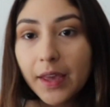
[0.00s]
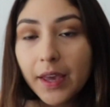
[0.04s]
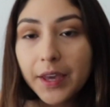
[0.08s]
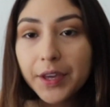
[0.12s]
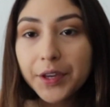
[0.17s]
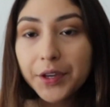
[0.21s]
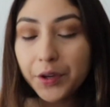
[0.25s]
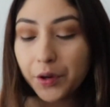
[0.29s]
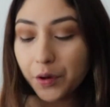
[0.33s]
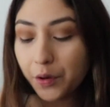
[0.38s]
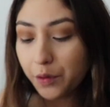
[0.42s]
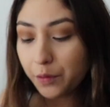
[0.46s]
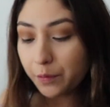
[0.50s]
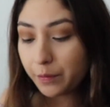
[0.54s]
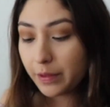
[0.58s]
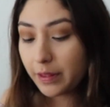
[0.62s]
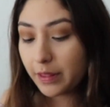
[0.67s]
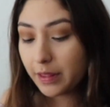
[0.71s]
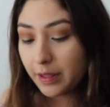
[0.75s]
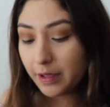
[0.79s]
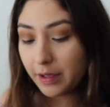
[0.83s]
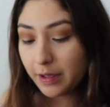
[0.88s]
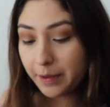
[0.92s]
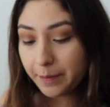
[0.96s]
I go in
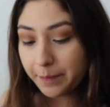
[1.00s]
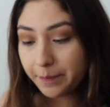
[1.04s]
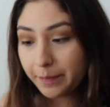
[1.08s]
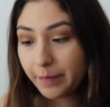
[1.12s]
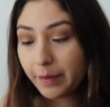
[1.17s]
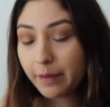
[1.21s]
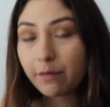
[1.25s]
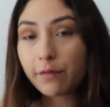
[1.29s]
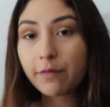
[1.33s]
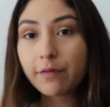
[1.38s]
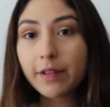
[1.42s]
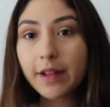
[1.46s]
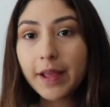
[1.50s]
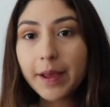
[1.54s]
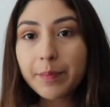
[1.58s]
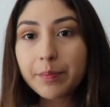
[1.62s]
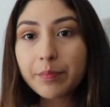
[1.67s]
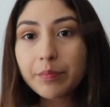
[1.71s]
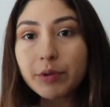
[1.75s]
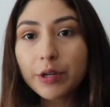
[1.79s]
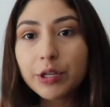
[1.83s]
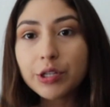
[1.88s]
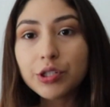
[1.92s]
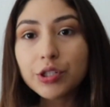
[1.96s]
with a
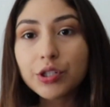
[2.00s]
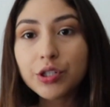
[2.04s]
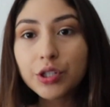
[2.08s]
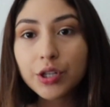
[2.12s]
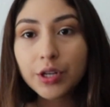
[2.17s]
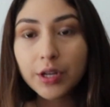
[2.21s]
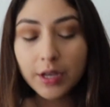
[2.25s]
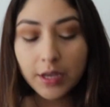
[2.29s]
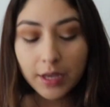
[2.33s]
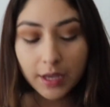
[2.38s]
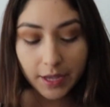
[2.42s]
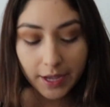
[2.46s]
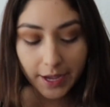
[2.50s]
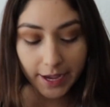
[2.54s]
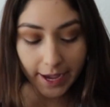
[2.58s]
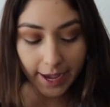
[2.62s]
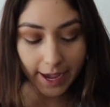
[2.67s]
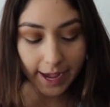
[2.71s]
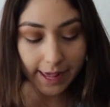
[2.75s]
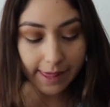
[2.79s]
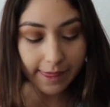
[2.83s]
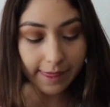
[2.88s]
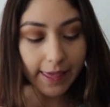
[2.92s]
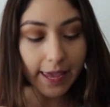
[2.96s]
flat brush,
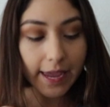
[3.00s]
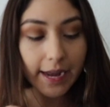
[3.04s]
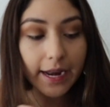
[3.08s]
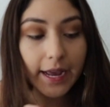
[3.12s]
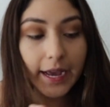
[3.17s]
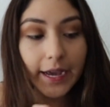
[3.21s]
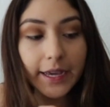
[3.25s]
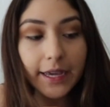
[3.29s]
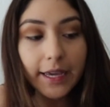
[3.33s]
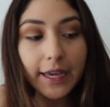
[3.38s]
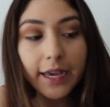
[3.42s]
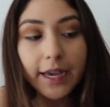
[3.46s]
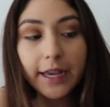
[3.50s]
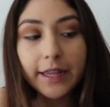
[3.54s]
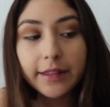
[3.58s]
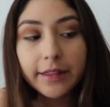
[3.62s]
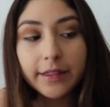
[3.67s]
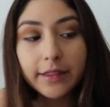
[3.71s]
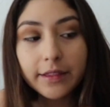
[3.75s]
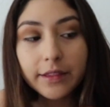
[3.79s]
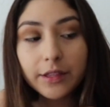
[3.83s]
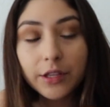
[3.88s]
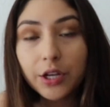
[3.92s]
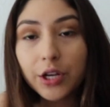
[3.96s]
and then I get
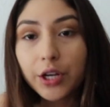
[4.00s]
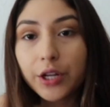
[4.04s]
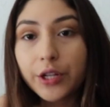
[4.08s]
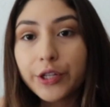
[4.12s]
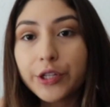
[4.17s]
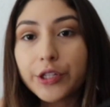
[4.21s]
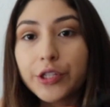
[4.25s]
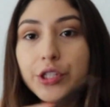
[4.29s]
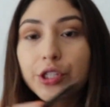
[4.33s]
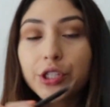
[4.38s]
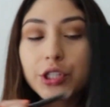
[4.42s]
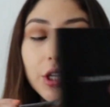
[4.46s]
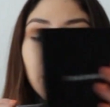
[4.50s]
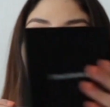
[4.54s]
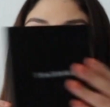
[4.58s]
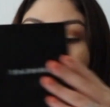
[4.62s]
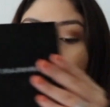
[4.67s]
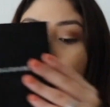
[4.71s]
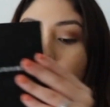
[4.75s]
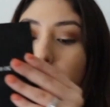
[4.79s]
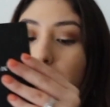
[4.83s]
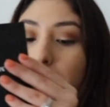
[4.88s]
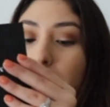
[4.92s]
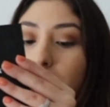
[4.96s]
the color
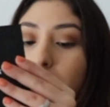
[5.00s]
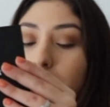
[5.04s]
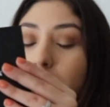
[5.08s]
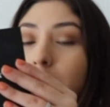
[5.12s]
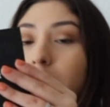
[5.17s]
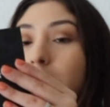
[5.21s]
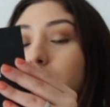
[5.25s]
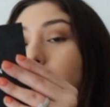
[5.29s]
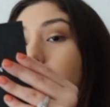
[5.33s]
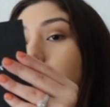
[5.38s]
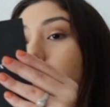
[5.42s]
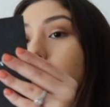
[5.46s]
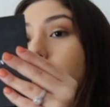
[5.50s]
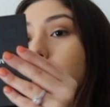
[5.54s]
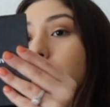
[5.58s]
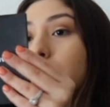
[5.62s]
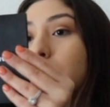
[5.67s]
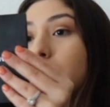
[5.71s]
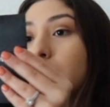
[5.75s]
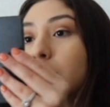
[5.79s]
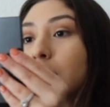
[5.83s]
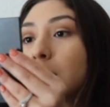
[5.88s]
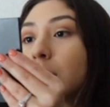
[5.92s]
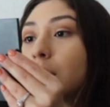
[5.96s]
Sunrise,
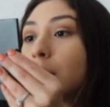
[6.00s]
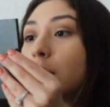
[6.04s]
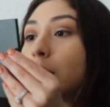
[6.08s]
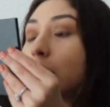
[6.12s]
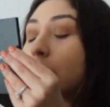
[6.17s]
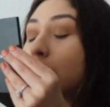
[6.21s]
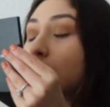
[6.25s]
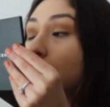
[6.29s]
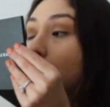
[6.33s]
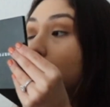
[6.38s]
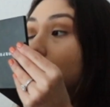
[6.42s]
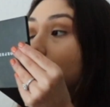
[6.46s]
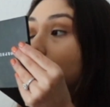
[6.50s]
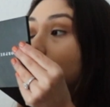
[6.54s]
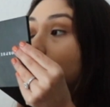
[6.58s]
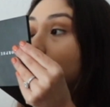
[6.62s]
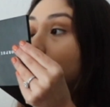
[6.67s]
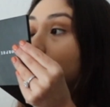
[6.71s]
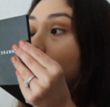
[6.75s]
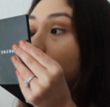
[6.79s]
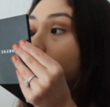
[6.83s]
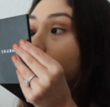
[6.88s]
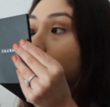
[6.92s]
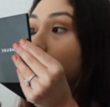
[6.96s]
and
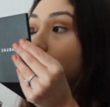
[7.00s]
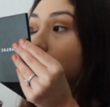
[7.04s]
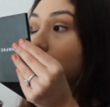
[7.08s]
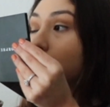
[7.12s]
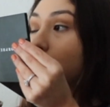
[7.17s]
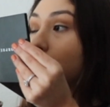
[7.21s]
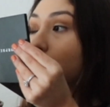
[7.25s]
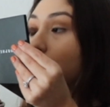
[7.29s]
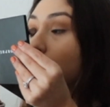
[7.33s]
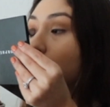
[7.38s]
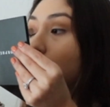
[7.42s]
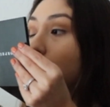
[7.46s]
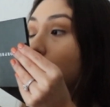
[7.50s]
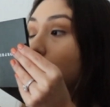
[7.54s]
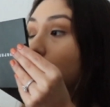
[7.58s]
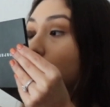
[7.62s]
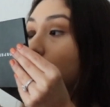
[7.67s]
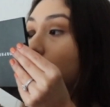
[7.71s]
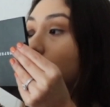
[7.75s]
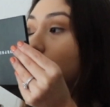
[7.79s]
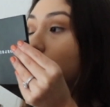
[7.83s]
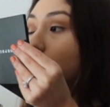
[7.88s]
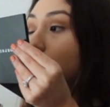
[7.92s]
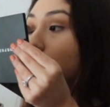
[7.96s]
then just put it
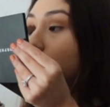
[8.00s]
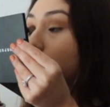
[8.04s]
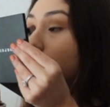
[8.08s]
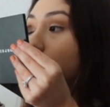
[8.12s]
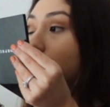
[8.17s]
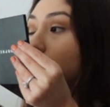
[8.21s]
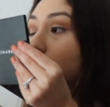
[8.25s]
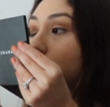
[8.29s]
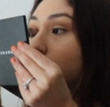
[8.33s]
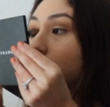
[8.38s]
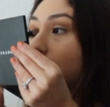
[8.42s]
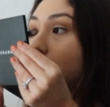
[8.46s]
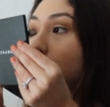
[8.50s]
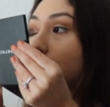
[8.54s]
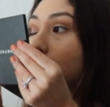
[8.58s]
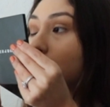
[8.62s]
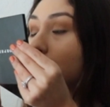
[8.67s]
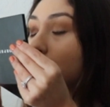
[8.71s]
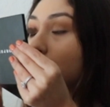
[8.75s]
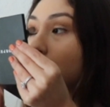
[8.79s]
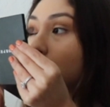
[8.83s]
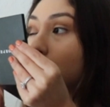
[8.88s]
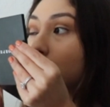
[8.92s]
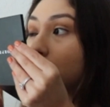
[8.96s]
all over my
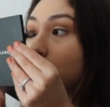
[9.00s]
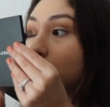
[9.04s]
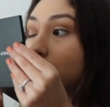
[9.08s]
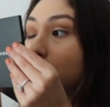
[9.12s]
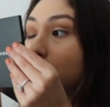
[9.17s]
eyes.